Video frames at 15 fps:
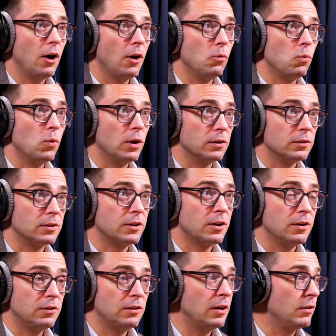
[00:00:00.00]
will
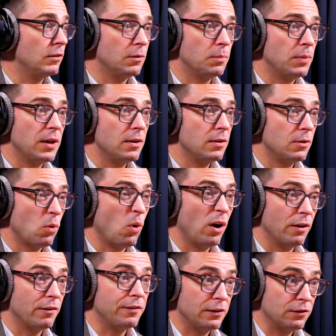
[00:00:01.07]
continue to be quite
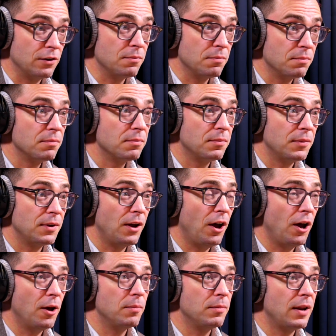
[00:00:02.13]
efficient
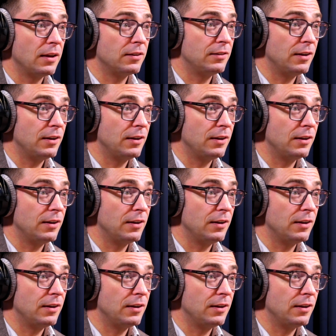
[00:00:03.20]
next